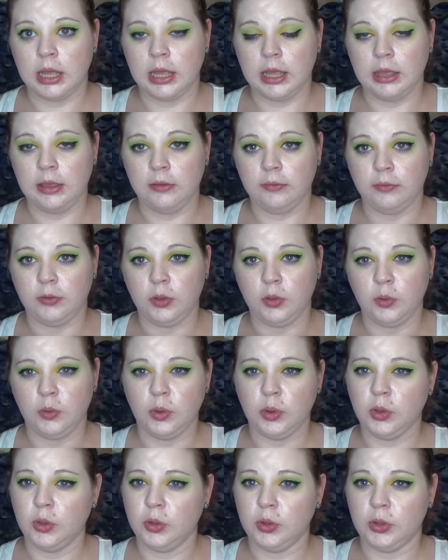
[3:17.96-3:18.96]
if
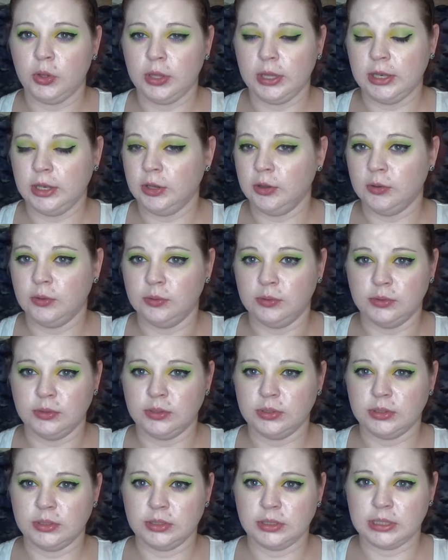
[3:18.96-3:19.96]
you can
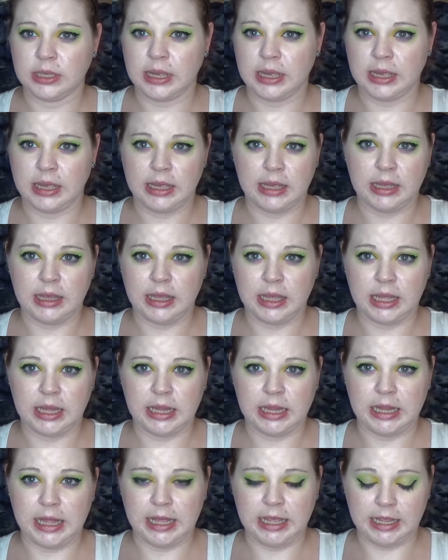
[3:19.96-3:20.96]
use
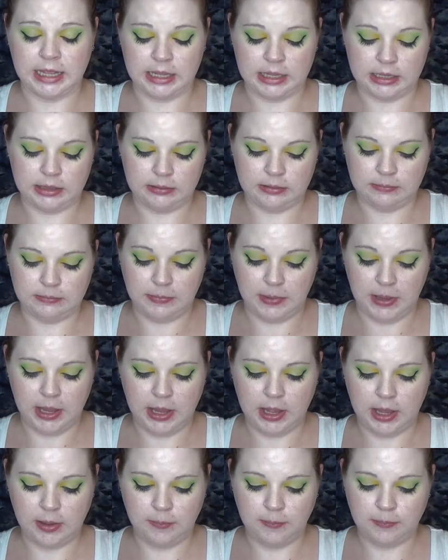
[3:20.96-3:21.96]
like
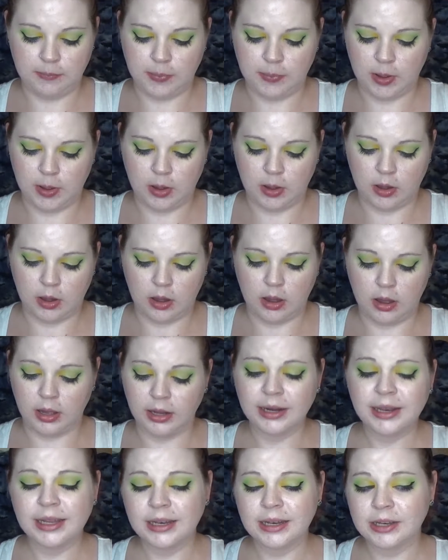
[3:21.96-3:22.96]
makeup
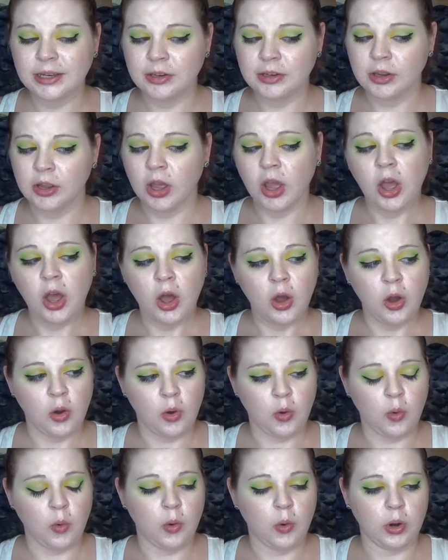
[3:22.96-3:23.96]
on it,
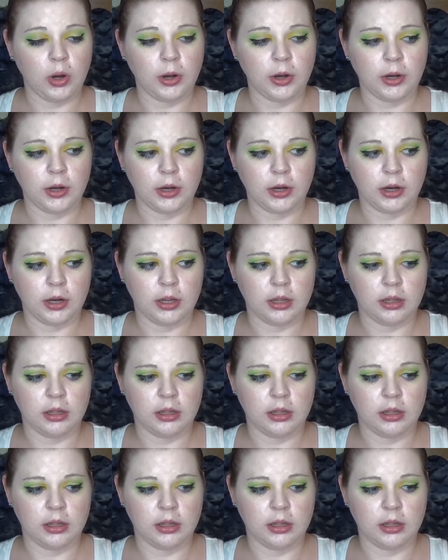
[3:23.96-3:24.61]
or